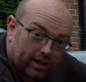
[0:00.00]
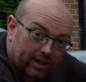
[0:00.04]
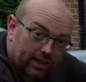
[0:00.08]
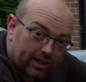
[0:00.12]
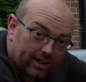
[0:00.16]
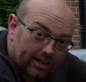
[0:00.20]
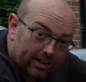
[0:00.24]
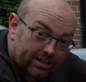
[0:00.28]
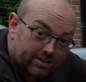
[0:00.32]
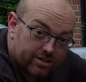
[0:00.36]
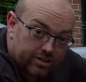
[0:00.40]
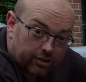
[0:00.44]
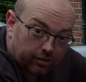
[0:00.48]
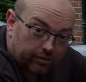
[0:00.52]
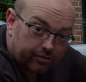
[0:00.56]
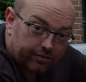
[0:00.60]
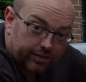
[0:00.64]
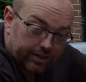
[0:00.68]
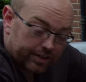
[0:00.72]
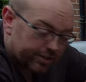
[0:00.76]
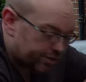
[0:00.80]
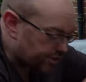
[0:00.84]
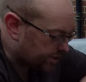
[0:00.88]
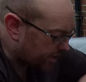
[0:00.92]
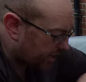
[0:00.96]
clearly, it's not
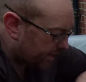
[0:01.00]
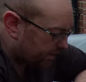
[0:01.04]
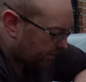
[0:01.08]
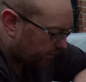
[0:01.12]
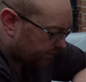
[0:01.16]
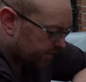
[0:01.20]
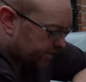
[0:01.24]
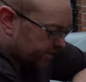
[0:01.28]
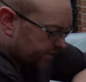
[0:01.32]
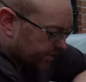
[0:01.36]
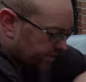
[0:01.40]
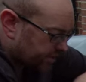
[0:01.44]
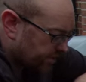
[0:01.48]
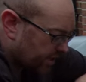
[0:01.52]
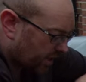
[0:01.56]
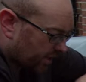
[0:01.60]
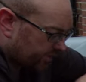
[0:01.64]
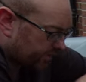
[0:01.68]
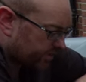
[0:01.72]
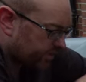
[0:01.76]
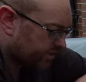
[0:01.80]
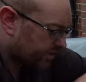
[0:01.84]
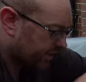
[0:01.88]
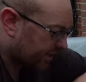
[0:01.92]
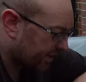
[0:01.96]
finished yet. It obviously doesn't have
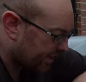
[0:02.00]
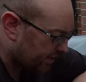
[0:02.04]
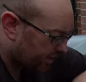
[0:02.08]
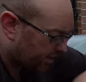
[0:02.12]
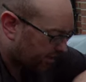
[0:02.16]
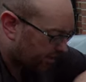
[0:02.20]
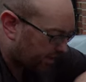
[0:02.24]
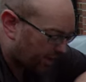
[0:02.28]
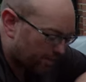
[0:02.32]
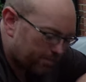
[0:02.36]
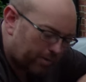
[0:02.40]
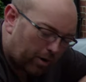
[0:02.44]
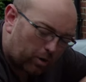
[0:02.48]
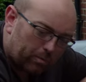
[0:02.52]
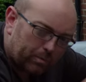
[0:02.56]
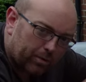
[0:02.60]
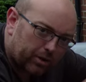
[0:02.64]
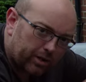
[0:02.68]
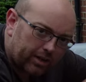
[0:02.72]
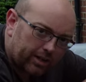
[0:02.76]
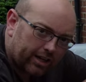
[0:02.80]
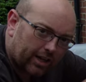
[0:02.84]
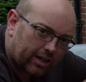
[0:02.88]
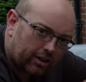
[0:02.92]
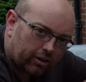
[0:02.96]
the skin on. I'm not
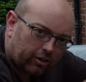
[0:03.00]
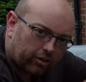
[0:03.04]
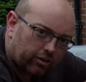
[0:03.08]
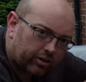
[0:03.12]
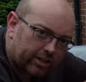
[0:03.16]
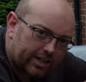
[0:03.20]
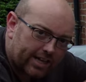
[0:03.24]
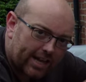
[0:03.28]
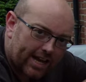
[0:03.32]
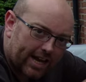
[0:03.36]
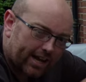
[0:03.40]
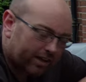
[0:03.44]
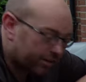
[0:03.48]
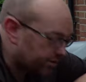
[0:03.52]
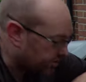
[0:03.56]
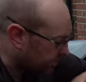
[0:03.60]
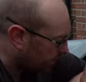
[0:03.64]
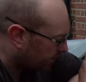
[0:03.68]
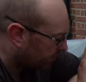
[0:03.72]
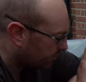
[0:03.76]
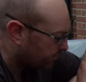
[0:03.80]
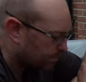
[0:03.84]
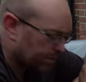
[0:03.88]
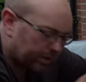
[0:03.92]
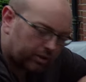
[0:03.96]
putting that on yet
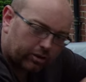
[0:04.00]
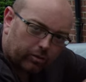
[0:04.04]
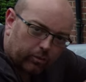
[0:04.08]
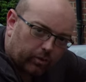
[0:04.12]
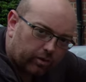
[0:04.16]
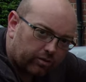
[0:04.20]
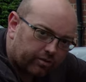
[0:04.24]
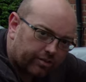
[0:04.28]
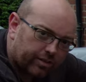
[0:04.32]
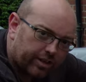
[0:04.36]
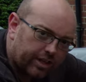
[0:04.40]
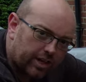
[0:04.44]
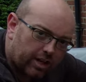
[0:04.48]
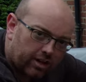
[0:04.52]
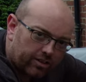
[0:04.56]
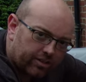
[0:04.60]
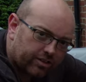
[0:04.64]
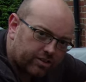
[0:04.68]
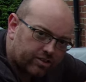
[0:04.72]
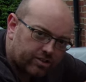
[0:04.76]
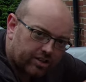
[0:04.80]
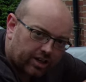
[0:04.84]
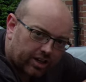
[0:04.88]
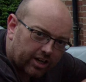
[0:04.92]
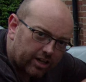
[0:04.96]
until I've built one for the other
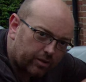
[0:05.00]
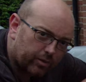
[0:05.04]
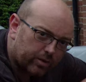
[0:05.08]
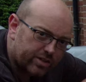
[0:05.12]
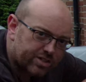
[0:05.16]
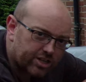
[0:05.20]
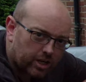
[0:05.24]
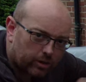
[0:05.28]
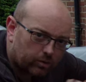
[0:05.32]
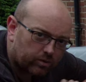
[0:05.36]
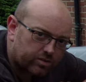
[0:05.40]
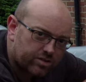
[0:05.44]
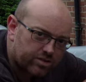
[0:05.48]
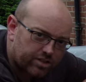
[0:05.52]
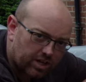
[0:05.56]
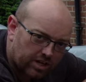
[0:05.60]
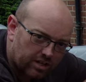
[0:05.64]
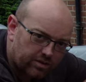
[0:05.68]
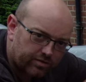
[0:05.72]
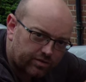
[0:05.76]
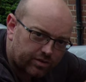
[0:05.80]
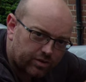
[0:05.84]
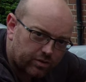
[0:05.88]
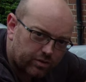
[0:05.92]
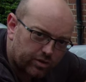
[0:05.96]
side, which I'll
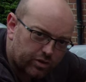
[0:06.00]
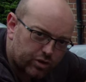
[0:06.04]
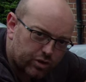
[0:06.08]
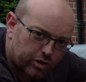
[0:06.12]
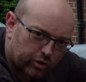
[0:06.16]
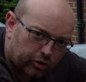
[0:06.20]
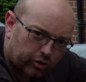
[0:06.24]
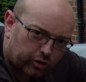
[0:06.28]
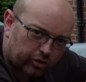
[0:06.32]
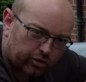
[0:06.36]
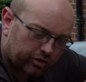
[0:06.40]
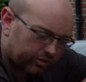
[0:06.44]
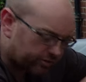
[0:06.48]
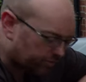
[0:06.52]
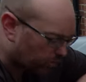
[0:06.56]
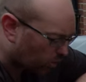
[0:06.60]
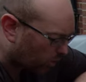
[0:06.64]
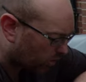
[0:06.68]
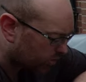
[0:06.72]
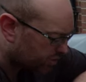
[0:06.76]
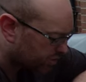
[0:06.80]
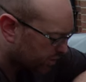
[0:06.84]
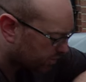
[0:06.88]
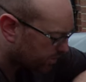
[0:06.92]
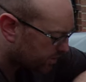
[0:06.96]
save you the chore of
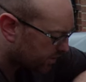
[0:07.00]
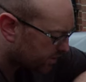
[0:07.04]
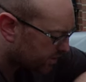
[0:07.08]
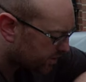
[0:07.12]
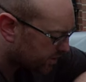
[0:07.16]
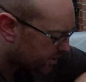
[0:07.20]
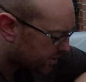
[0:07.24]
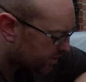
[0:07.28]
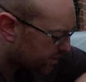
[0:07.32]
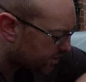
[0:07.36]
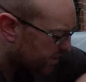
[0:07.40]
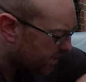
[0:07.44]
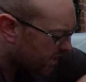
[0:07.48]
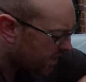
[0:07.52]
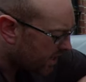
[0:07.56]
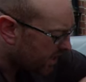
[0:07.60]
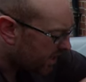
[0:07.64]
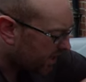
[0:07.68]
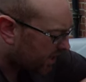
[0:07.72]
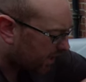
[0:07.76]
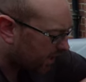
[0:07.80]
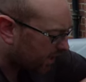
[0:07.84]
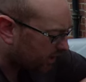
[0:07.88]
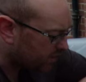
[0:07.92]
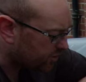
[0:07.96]
watching me do,
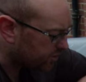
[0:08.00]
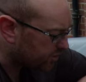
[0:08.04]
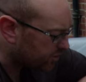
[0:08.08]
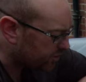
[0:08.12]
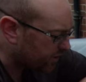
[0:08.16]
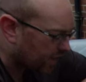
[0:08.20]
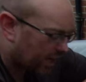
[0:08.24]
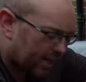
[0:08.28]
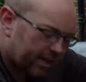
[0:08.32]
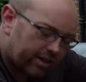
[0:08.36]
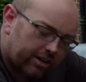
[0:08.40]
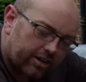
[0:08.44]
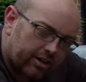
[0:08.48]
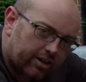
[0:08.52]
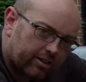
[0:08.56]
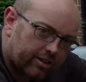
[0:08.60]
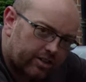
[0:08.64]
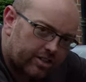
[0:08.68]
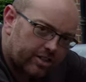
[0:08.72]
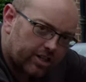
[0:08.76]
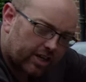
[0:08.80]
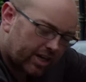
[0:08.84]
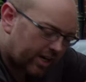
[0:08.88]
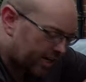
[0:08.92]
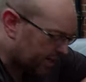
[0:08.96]
and I'll do that another
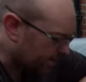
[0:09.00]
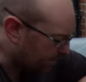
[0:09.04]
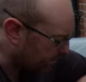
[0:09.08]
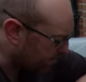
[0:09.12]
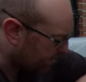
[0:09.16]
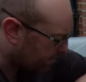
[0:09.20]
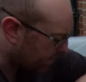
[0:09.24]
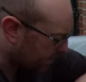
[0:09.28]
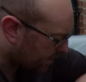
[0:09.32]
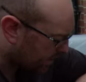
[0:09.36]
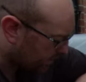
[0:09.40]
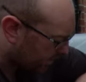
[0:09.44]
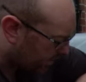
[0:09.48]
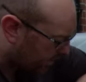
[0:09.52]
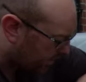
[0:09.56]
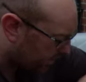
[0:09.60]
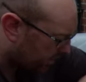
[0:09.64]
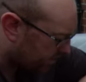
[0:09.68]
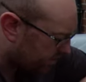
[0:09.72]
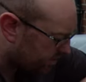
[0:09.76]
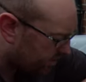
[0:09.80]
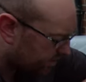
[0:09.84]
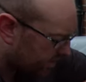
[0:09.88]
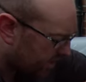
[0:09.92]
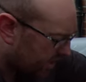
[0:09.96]
time,
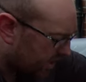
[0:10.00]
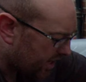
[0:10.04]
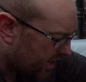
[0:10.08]
because